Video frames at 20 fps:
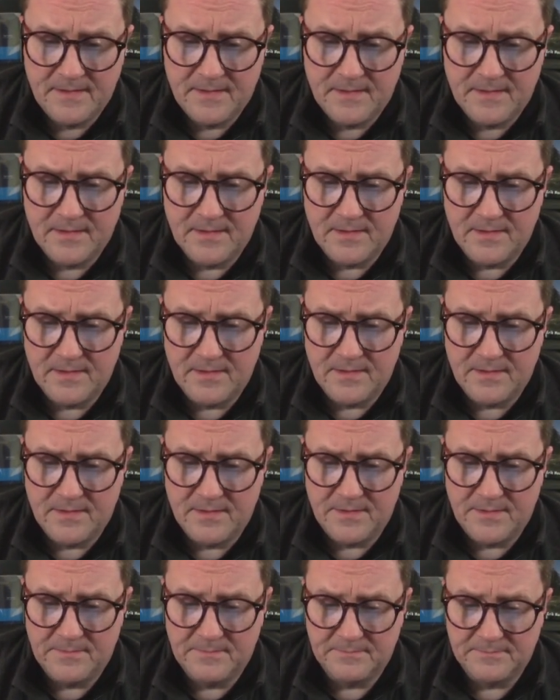
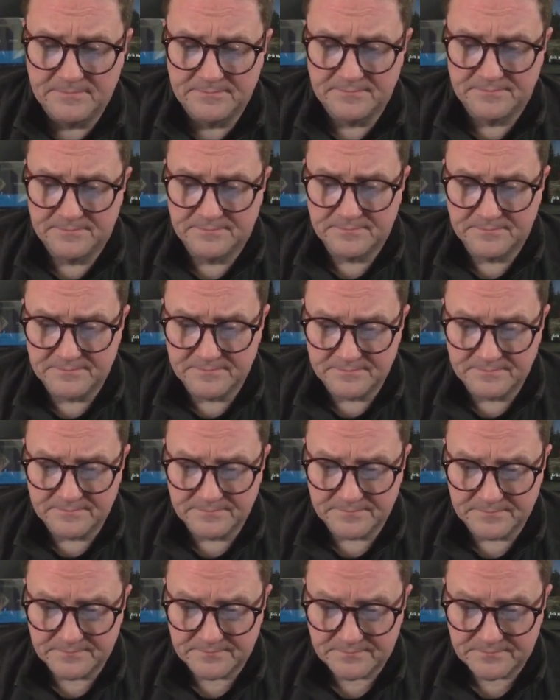
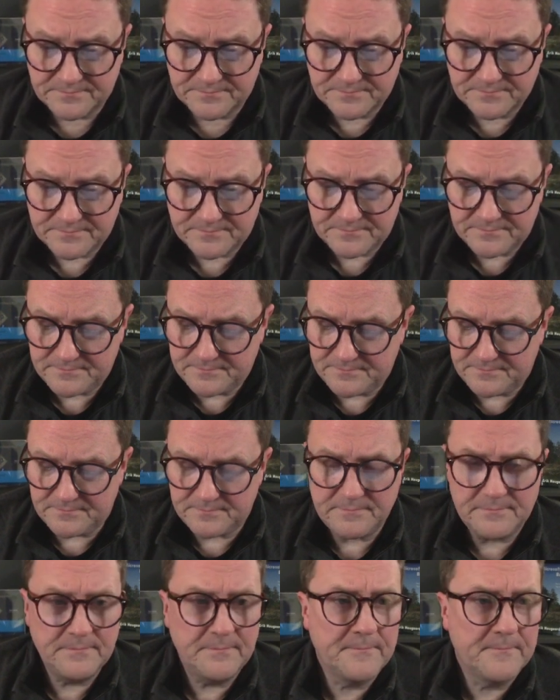
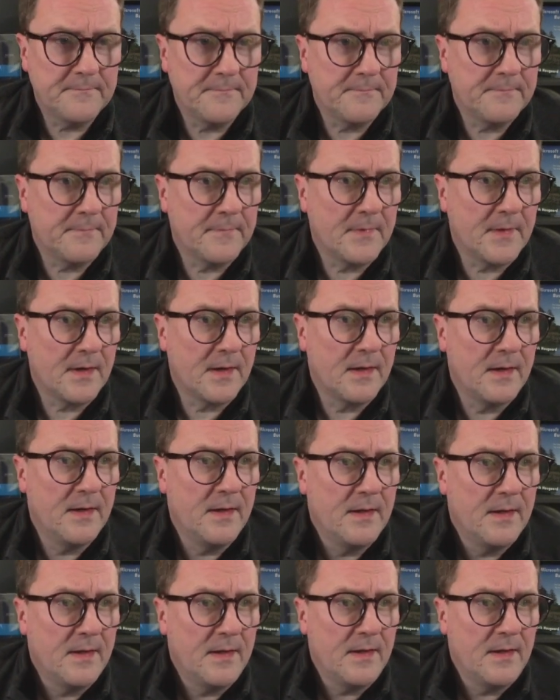
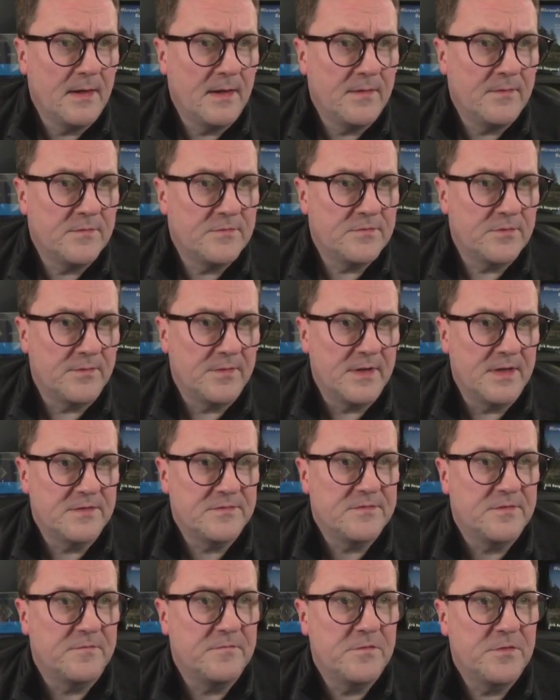So there's
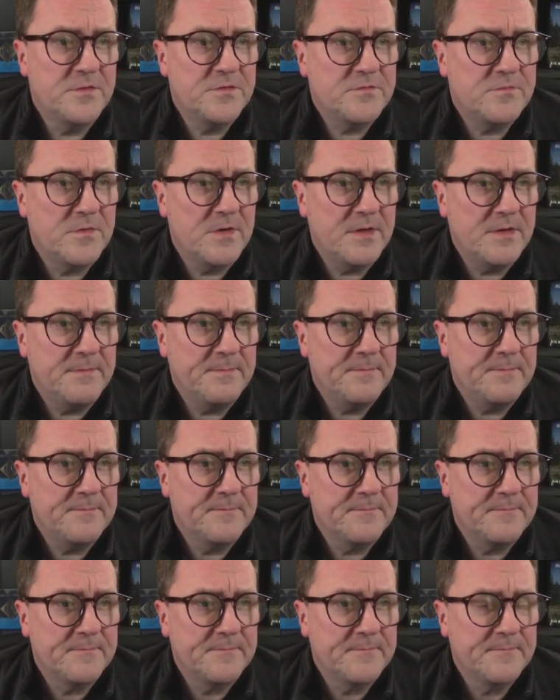the first one,
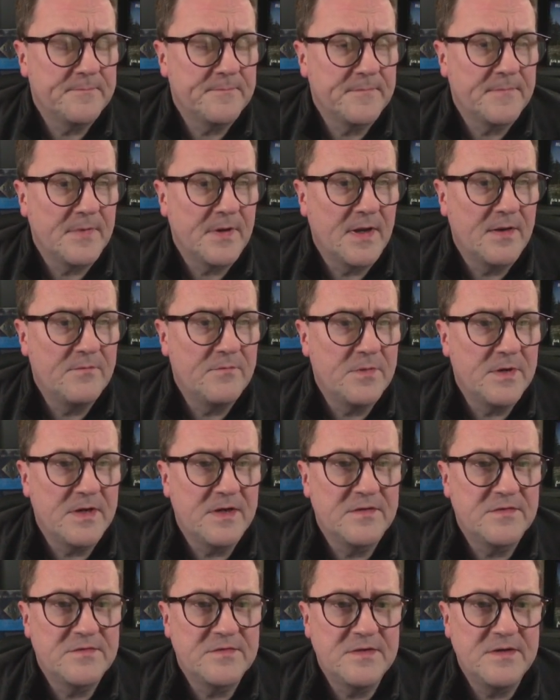and we can
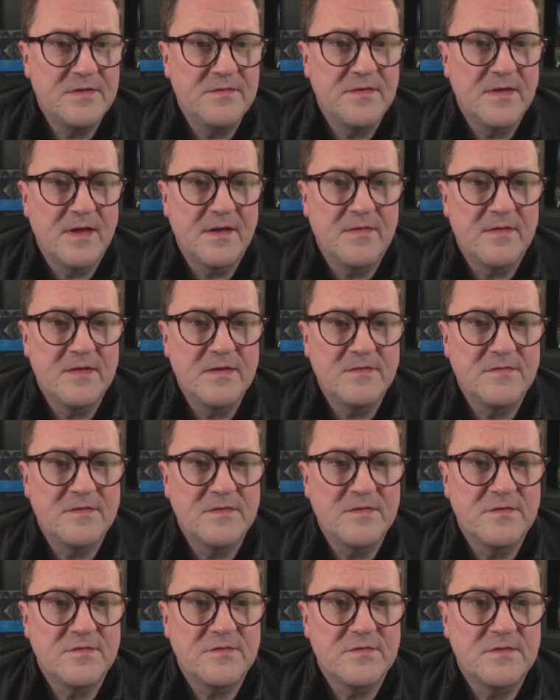see that this
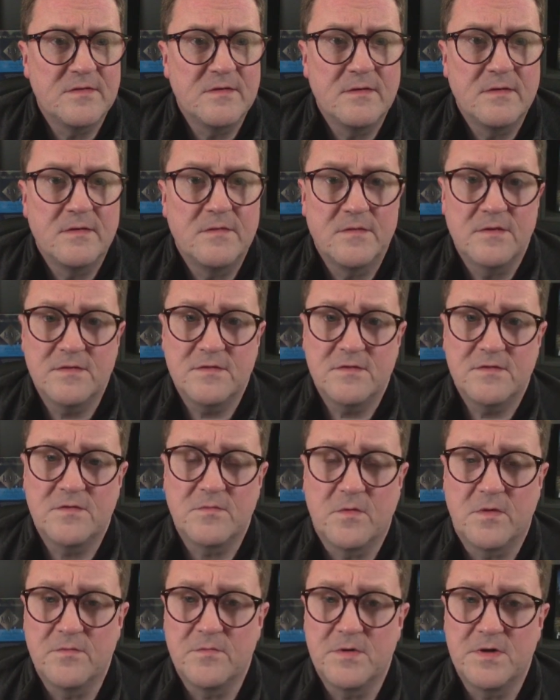is the
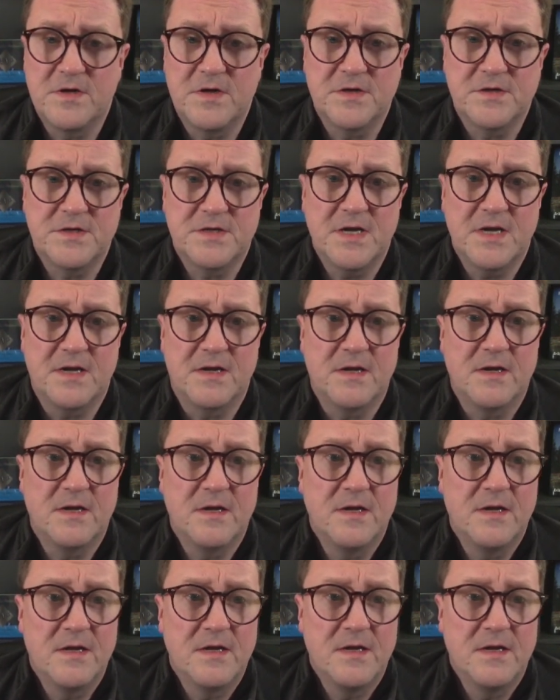one we just did.
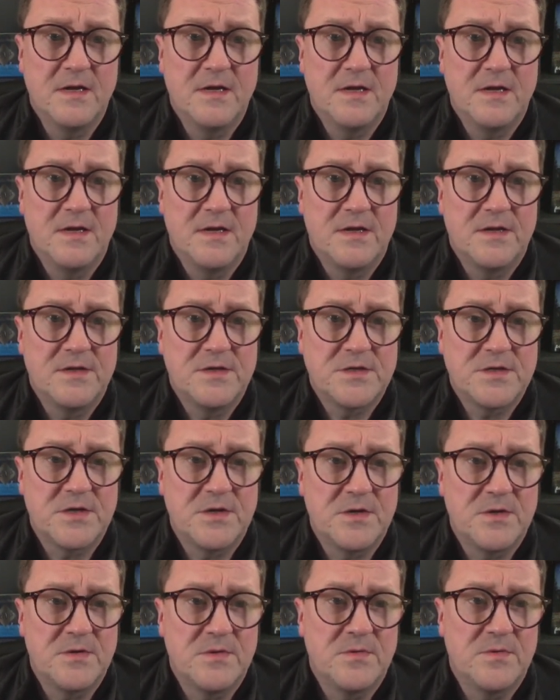
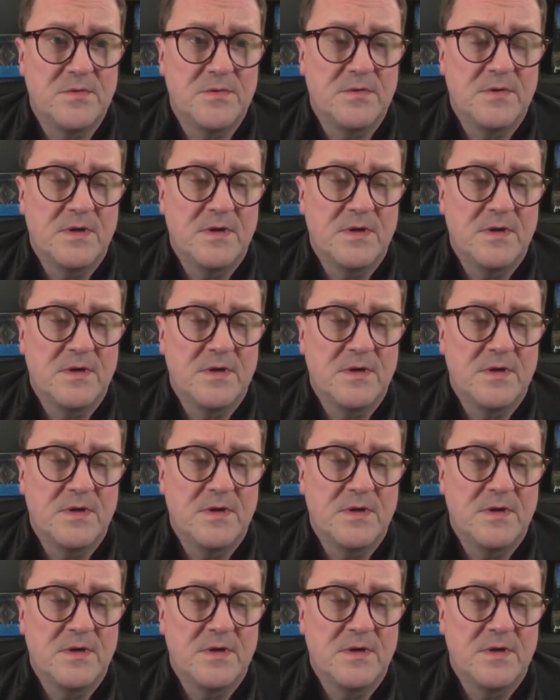So